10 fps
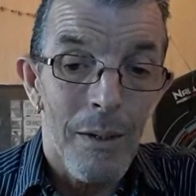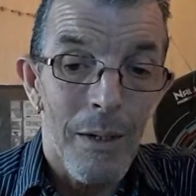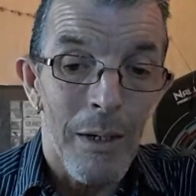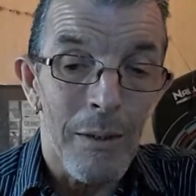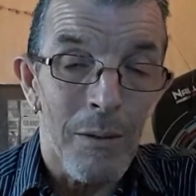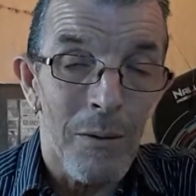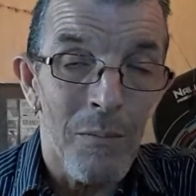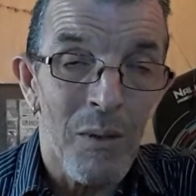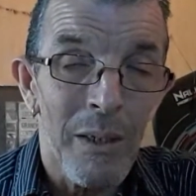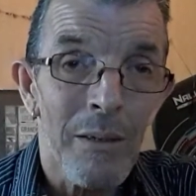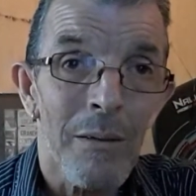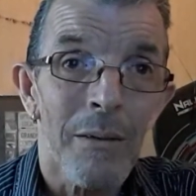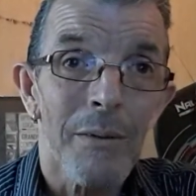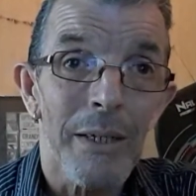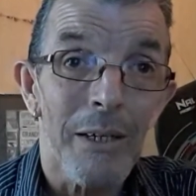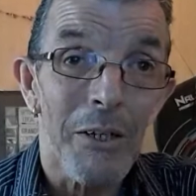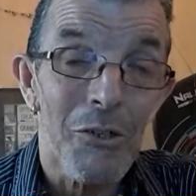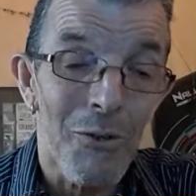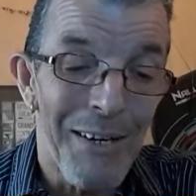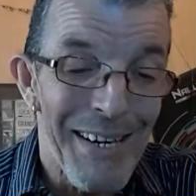And oh my God, did I
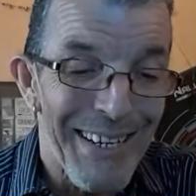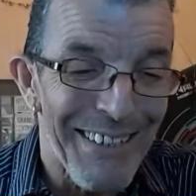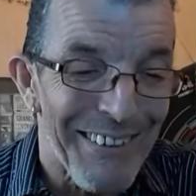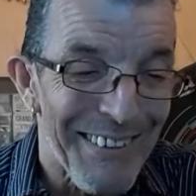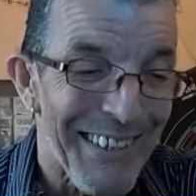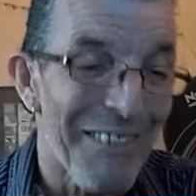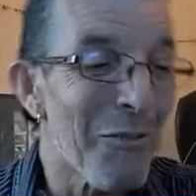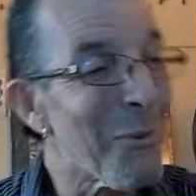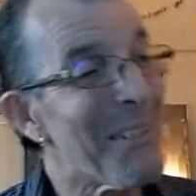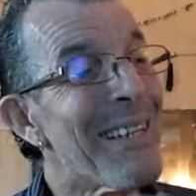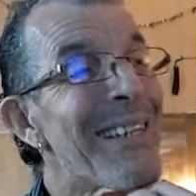try on this one.